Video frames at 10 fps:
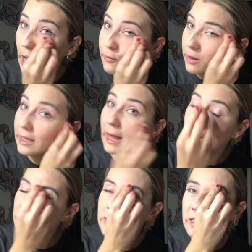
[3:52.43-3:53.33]
I really
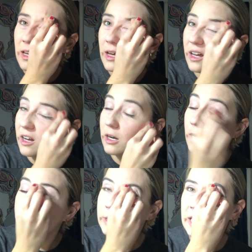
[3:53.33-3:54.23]
liked the
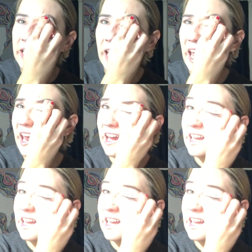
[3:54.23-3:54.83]
Urban Decay